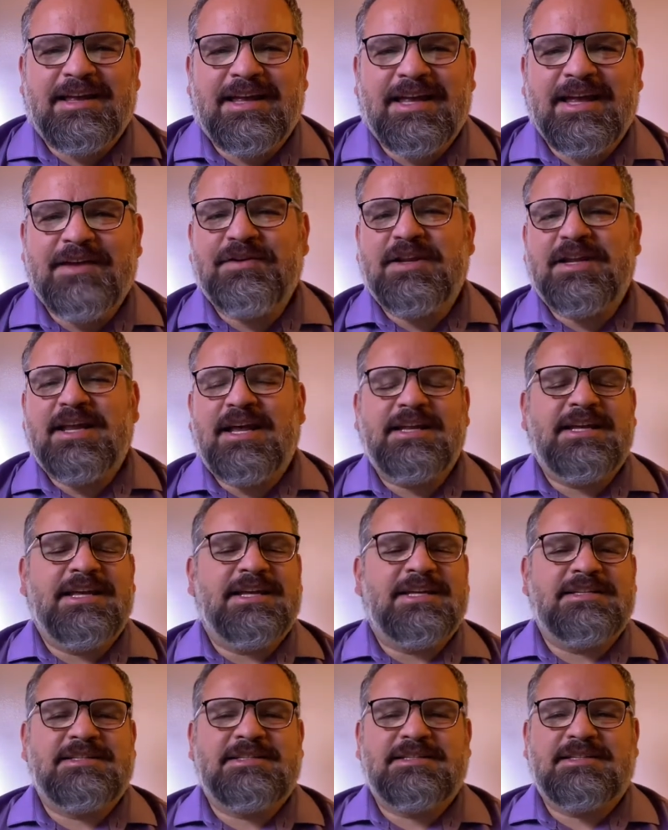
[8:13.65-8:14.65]
even in
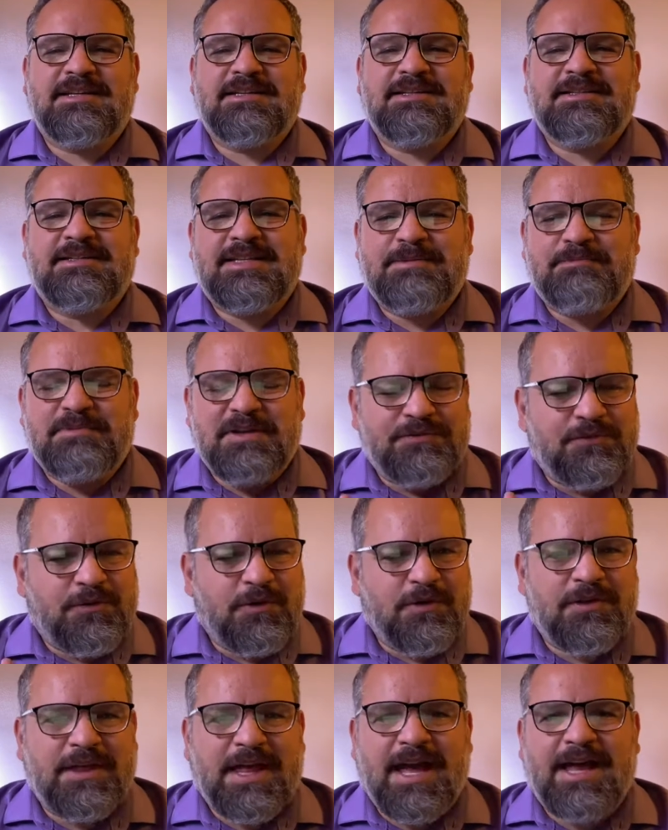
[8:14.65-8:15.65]
his
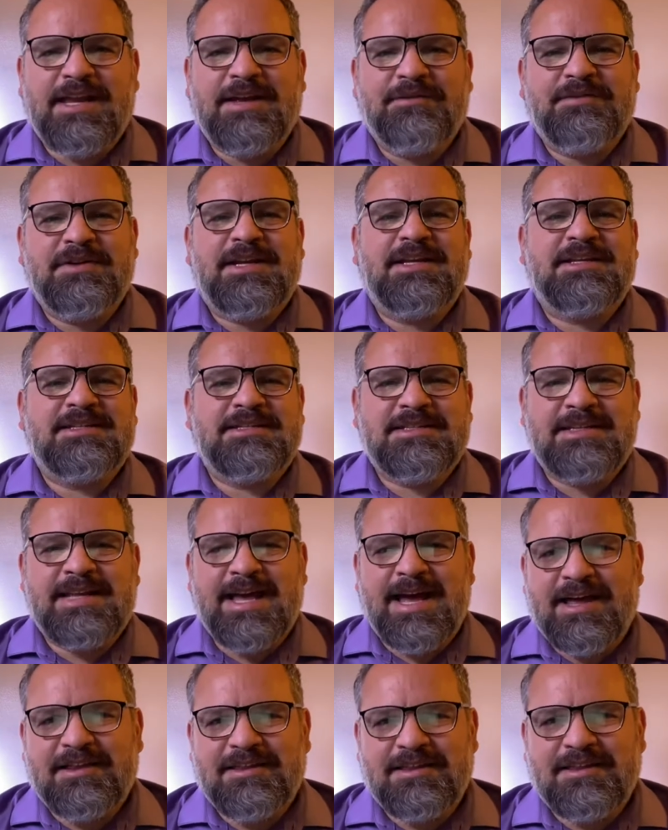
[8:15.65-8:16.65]
before that, even his
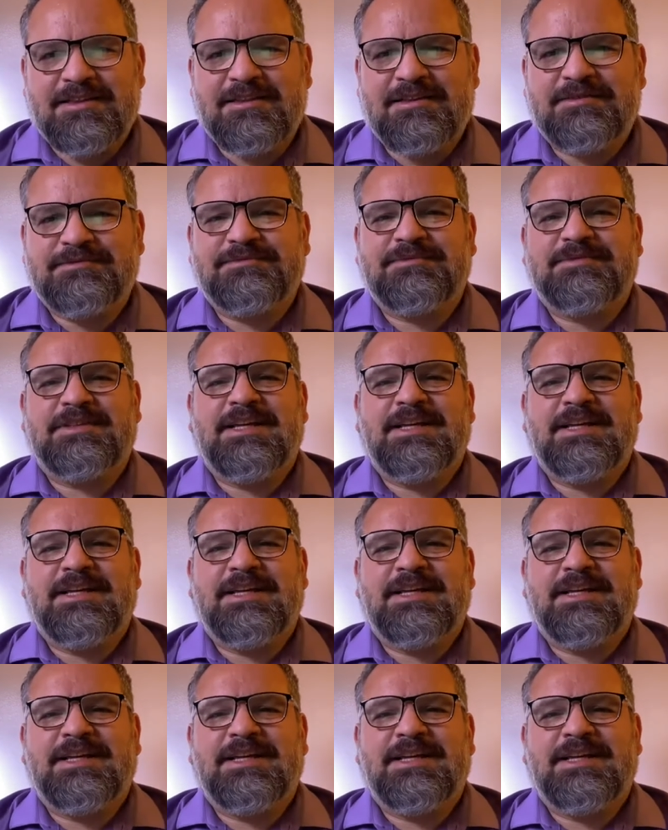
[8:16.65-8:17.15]
death,